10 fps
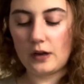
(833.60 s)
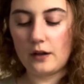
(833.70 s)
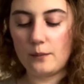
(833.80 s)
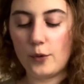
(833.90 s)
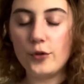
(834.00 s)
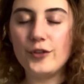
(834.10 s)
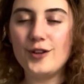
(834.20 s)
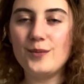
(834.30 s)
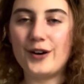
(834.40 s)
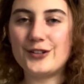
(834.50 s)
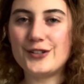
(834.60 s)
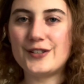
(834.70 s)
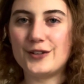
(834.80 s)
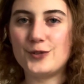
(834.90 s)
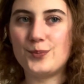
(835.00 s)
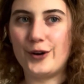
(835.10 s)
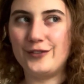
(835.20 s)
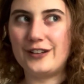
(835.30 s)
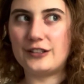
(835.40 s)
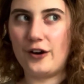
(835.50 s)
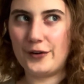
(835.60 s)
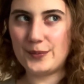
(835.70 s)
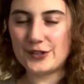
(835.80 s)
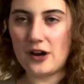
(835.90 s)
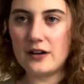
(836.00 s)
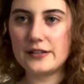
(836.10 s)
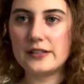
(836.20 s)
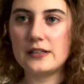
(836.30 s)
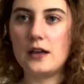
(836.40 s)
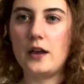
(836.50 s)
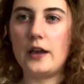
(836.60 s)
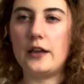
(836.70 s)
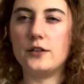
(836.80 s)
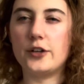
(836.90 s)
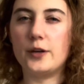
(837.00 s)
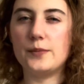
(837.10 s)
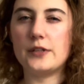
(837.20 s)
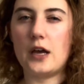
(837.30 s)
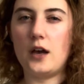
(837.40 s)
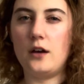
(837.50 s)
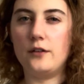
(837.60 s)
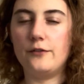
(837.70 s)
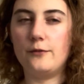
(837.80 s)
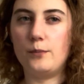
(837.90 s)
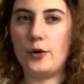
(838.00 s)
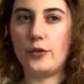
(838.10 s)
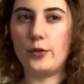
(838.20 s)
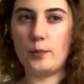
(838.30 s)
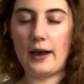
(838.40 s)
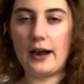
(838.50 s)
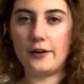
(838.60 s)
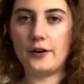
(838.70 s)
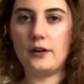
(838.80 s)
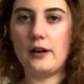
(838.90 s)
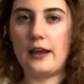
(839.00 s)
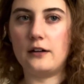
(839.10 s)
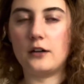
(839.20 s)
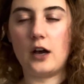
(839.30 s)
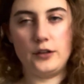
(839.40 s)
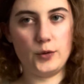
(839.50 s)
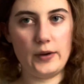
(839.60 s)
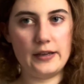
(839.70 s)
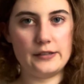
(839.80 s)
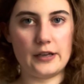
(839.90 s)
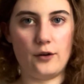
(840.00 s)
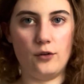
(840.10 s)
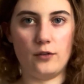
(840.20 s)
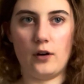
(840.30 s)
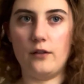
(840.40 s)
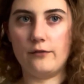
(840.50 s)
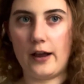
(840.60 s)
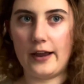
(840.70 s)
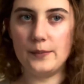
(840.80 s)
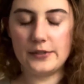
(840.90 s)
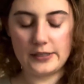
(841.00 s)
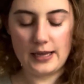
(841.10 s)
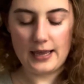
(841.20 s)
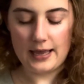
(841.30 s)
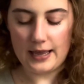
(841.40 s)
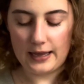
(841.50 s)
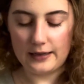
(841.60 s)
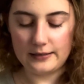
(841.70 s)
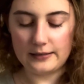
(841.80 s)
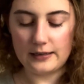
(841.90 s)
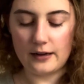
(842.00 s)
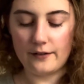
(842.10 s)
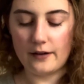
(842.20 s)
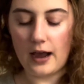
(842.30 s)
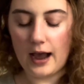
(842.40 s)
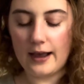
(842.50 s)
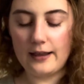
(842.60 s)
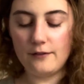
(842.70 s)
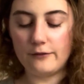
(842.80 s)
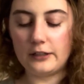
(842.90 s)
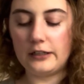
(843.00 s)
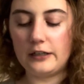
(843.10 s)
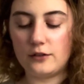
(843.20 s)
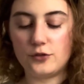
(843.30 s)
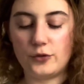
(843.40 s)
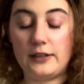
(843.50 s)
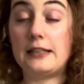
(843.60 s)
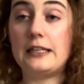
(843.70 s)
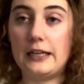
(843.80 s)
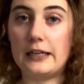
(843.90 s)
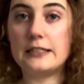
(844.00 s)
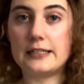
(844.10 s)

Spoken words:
both of them are just such perfect autumn socks in terms of both the pattern and colorways and overall vibes. And I really enjoy leaning into